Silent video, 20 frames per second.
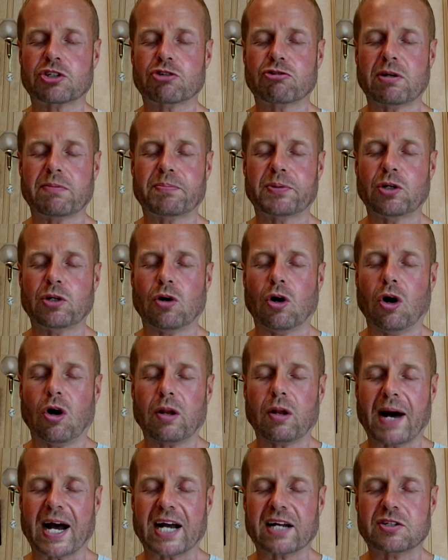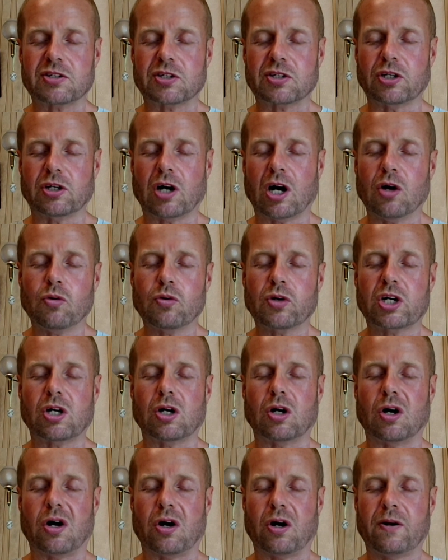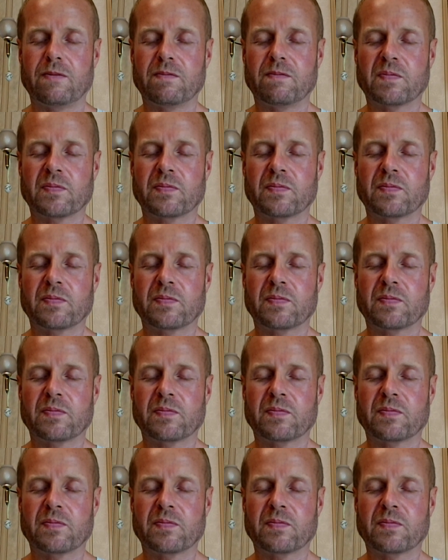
strip you all back to your own core